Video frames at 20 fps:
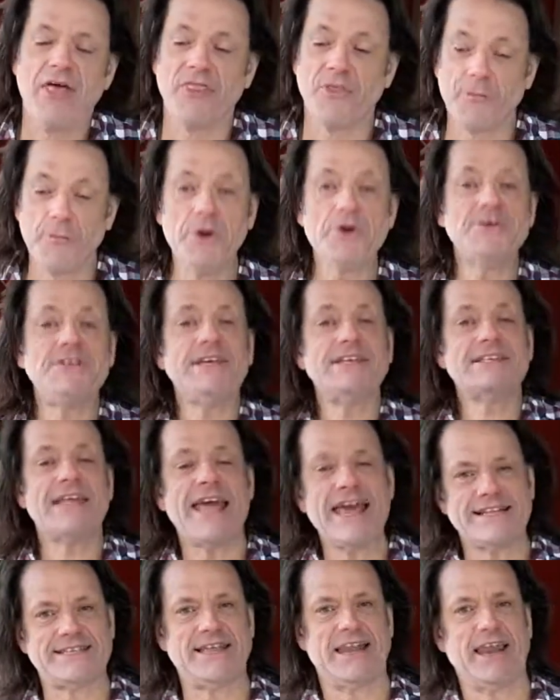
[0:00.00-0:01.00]
The boot is
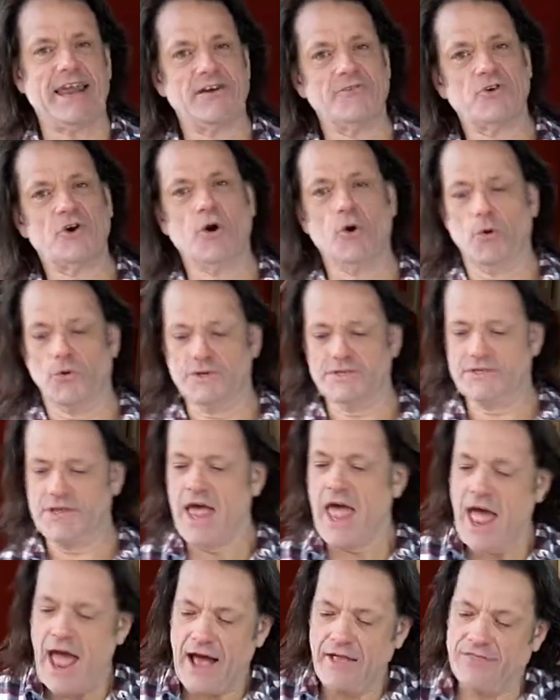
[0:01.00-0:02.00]
Italy, of course,
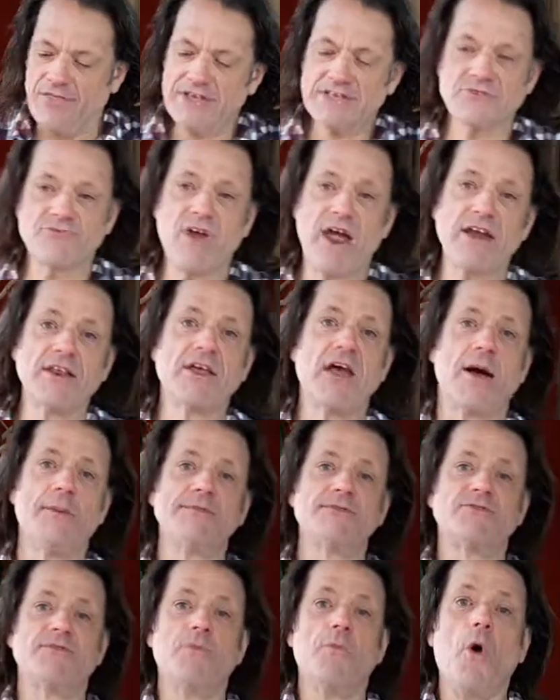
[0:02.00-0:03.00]
and this red
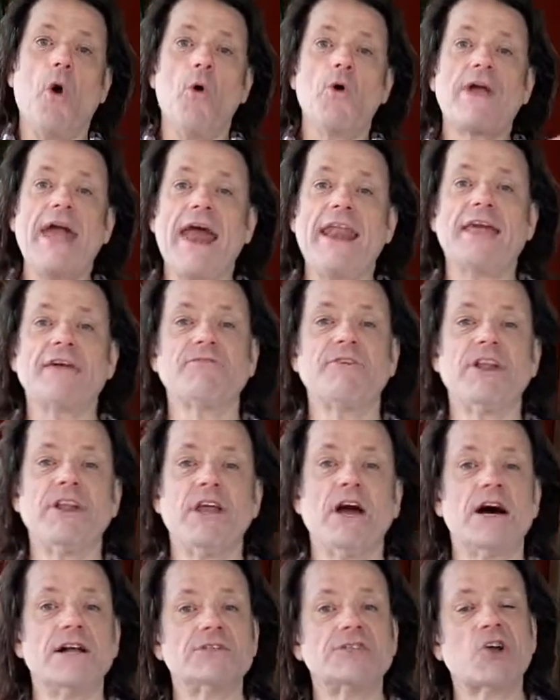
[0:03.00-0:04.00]
comes from organic
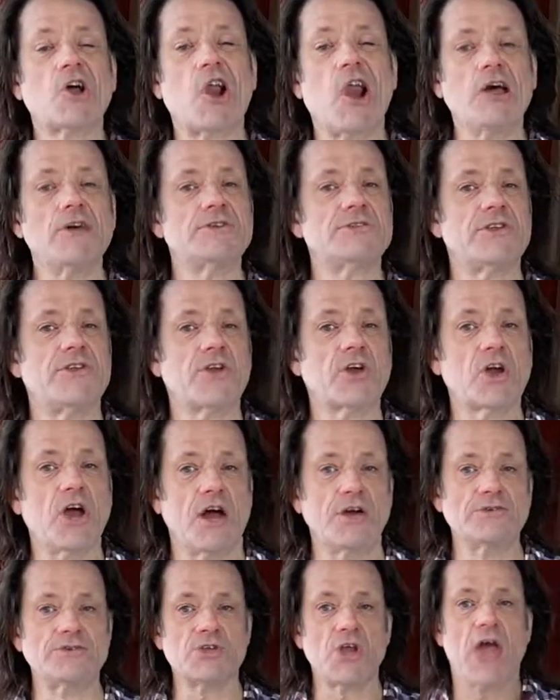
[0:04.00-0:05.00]
vineyards close to the
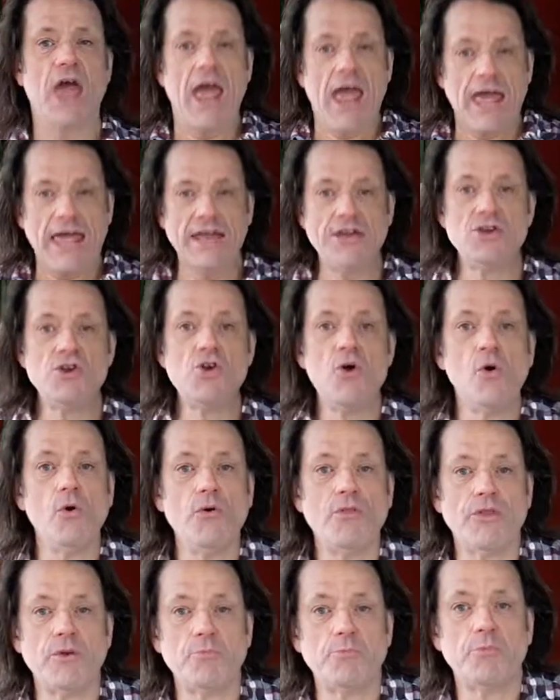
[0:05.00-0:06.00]
coast in
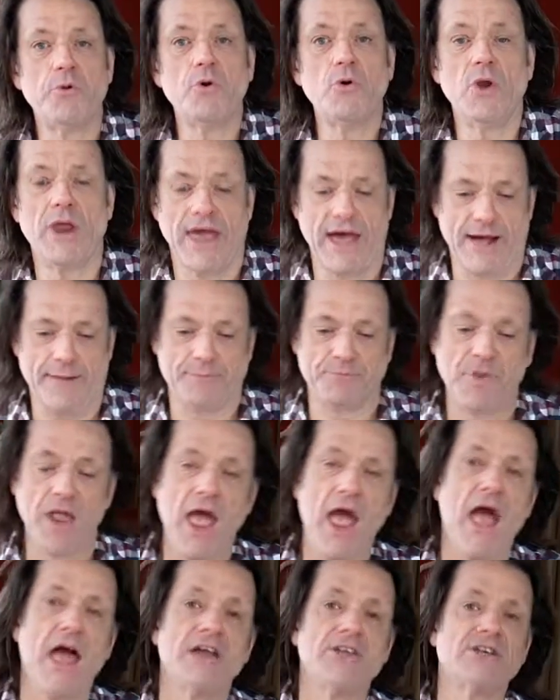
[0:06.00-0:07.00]
northern Puglia,
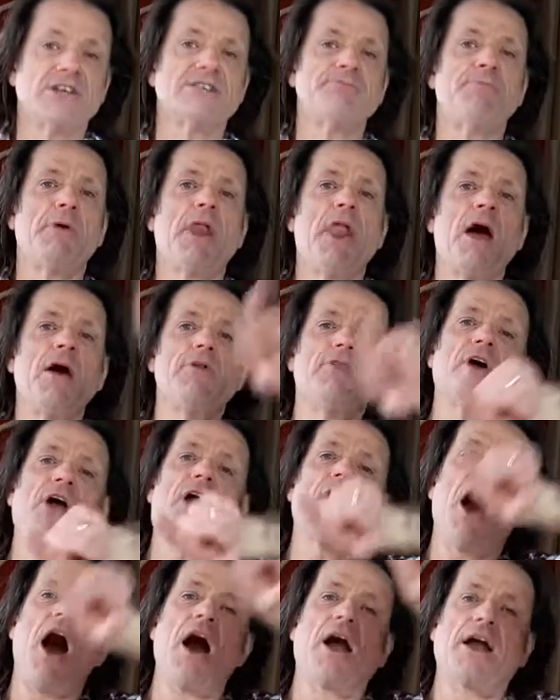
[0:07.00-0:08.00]
just below the
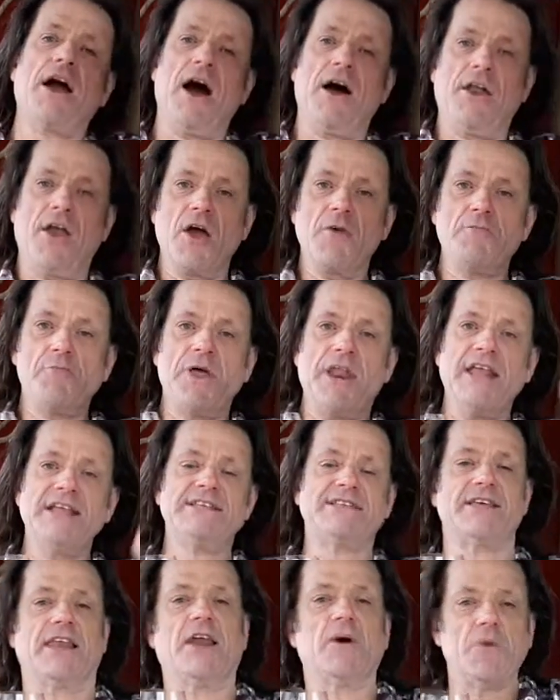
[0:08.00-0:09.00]
Gargano
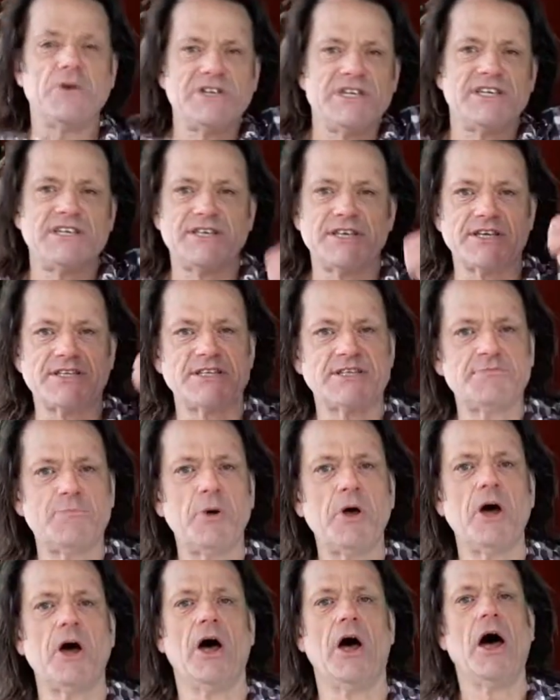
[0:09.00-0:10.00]
Peninsula, which is the
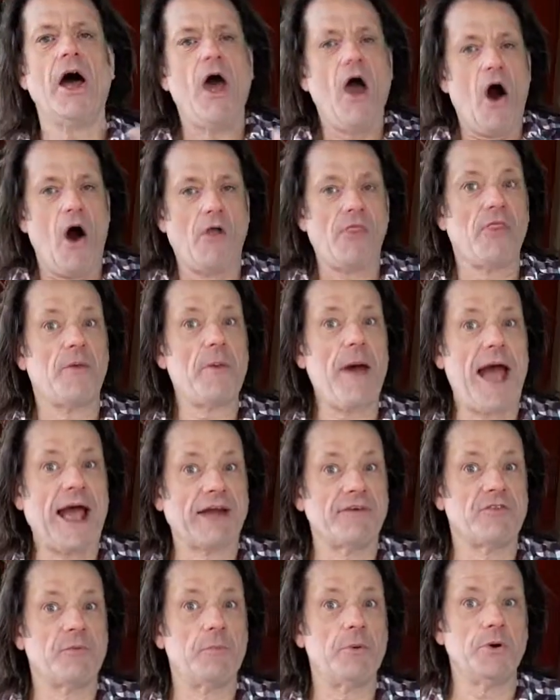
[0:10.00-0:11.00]
spur on the back
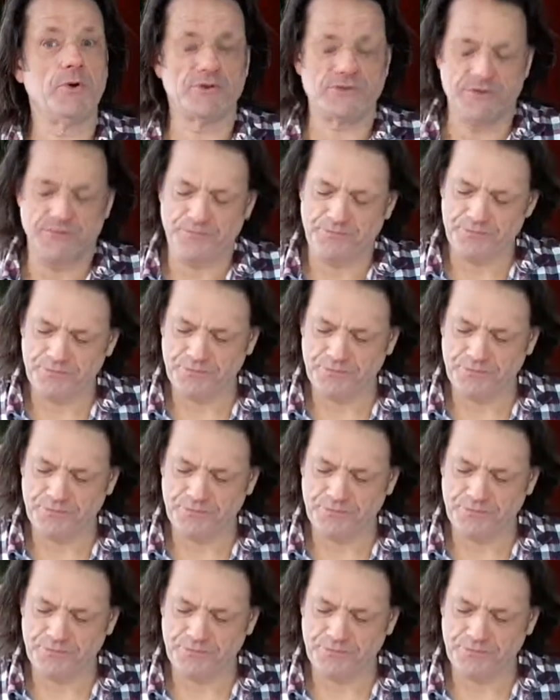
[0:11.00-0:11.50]
of the boot.